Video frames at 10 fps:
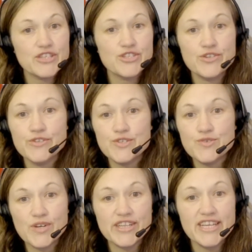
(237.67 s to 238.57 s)
The students
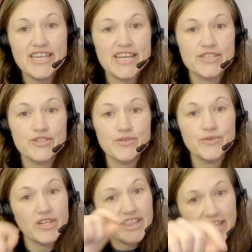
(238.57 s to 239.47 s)
really get
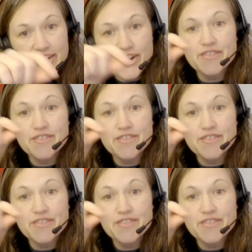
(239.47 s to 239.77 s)
to click on